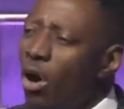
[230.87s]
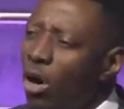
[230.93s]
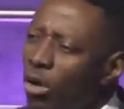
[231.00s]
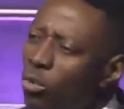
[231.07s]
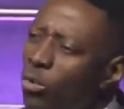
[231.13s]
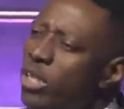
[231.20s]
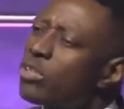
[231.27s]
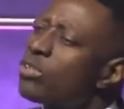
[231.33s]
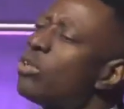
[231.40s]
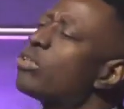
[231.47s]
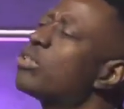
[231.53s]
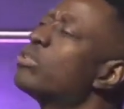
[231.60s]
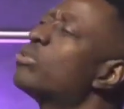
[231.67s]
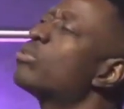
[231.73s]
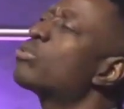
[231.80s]
will
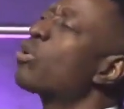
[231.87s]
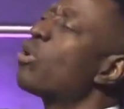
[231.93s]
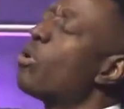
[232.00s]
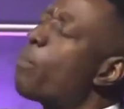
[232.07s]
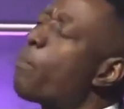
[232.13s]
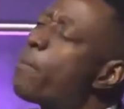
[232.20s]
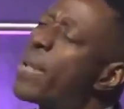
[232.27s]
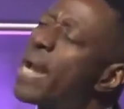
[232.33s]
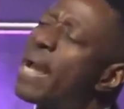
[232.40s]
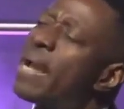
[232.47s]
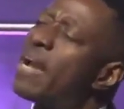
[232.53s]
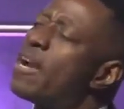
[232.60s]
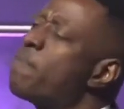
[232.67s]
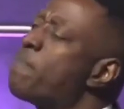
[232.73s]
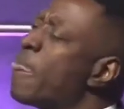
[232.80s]
always continue to
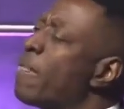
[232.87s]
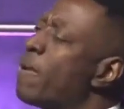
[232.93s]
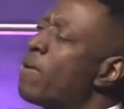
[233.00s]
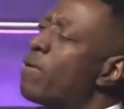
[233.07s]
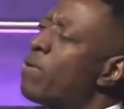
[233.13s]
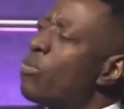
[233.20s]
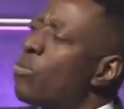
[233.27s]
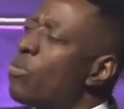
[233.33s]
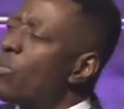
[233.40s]
compare